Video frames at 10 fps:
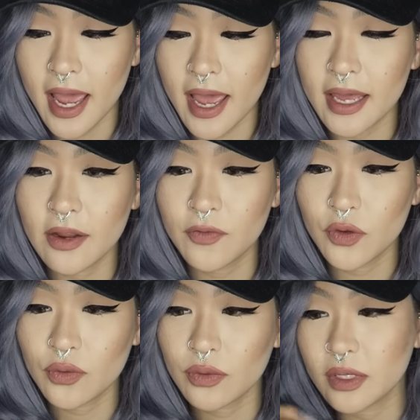and if
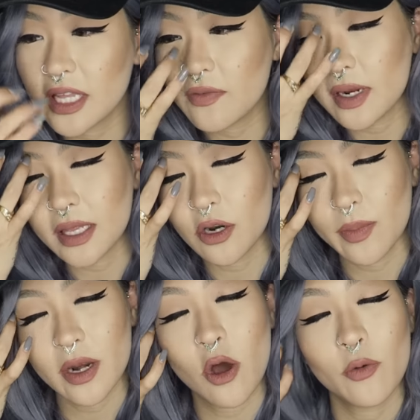you leave it a little
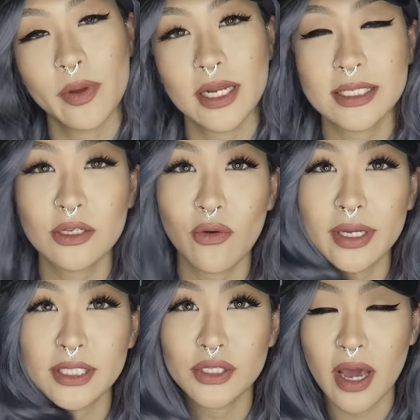bit open, it's
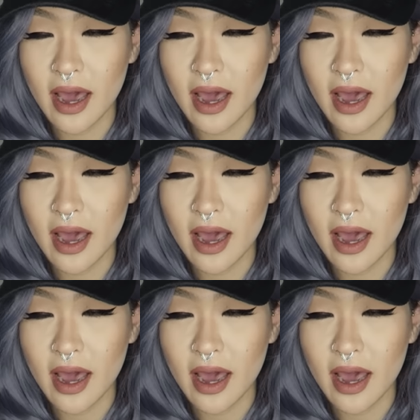gonna